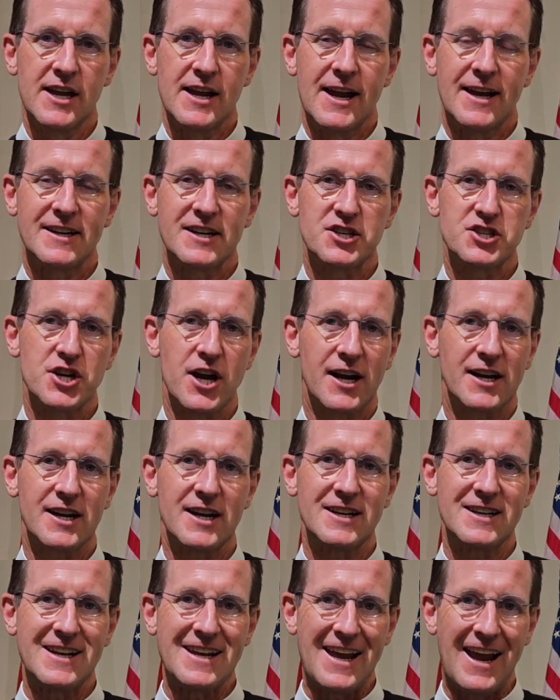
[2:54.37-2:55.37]
into
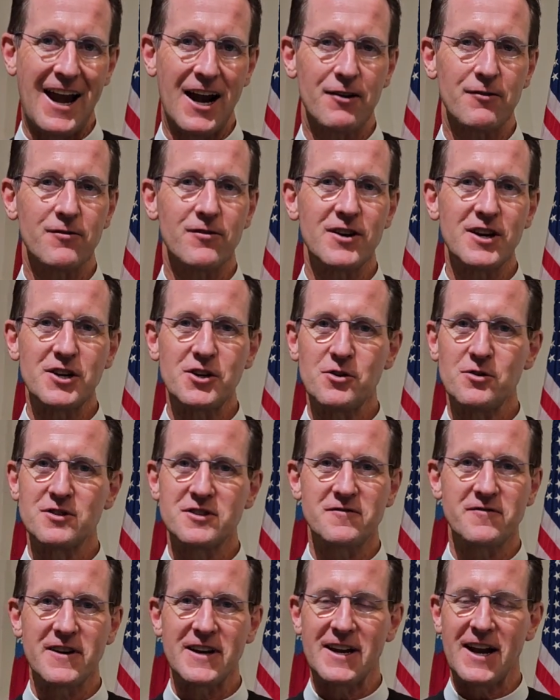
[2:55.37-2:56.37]
checking every news
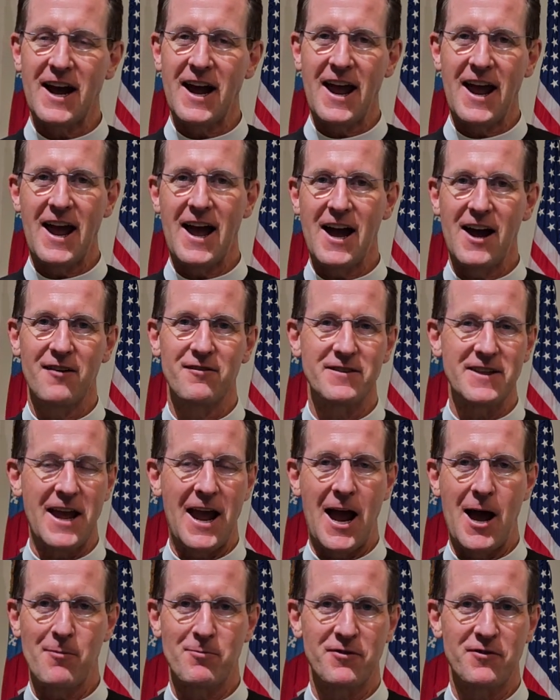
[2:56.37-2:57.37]
feed I have the
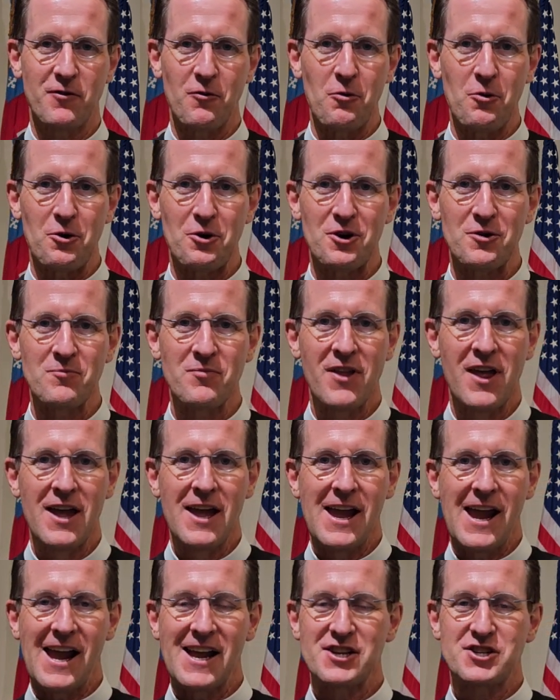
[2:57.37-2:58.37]
app for
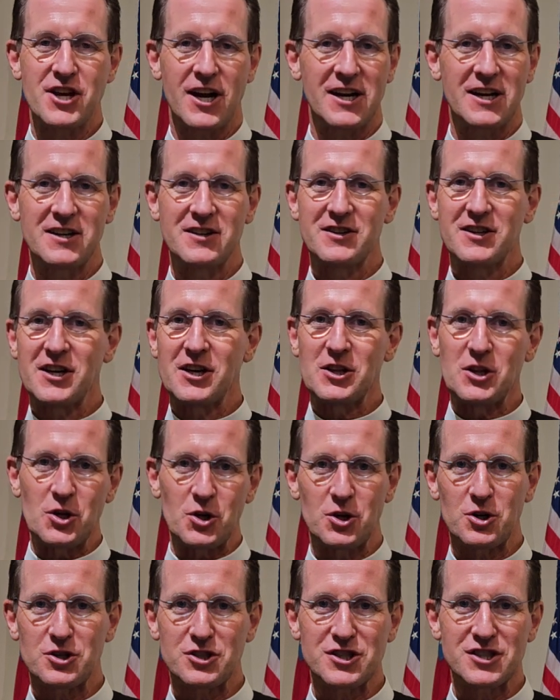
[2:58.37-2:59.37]
and checking the
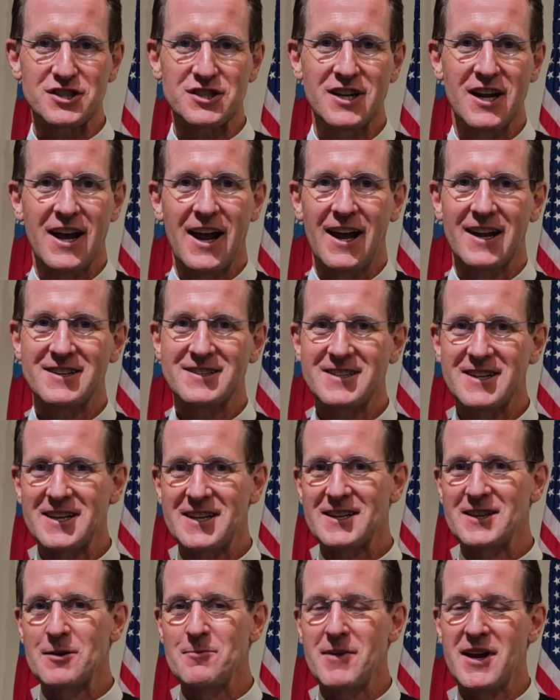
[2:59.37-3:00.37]
alerts and
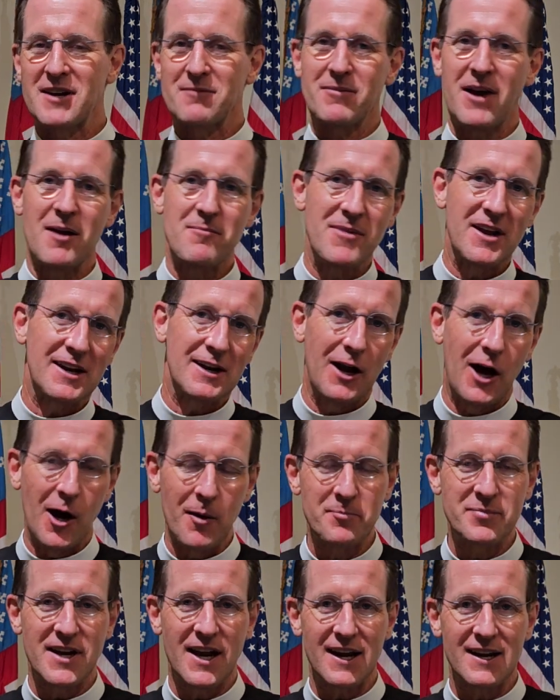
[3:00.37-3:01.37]
seeing the minute by minute
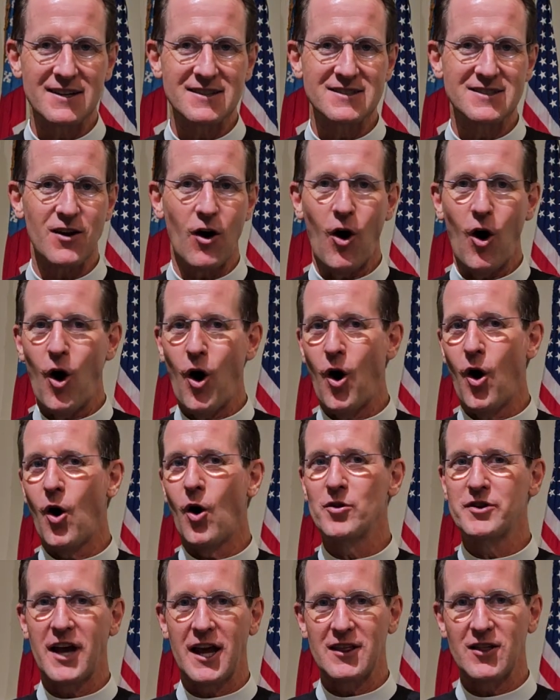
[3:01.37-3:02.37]
updates
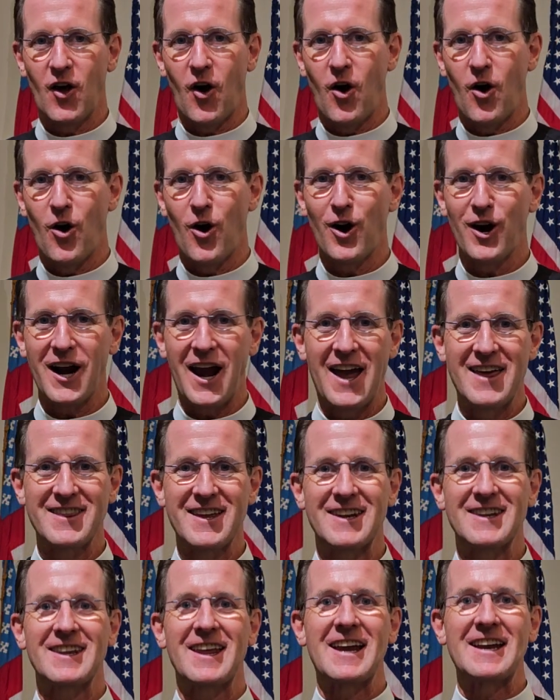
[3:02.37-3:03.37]
all day long. And
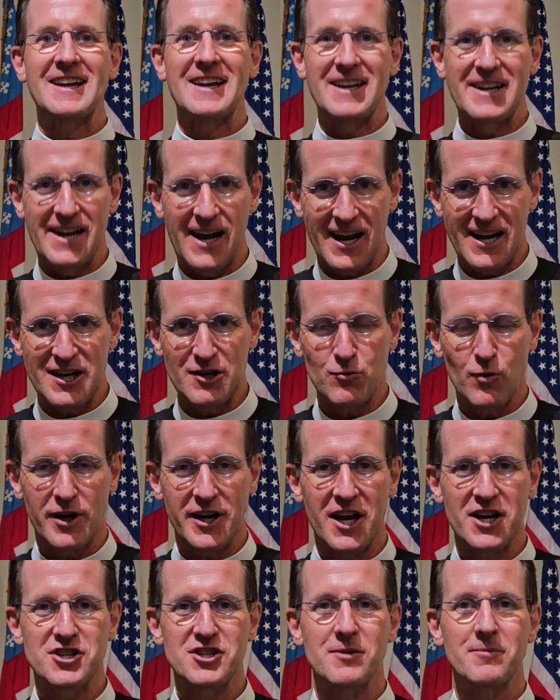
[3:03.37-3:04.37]
then late at night, when
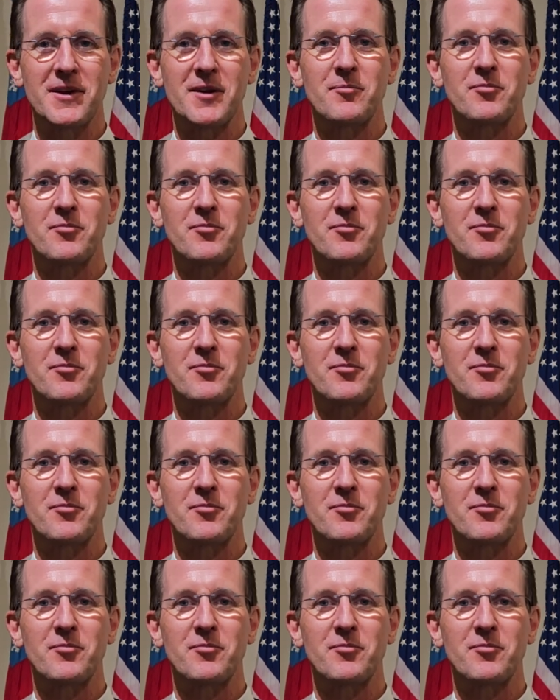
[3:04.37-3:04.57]
I should be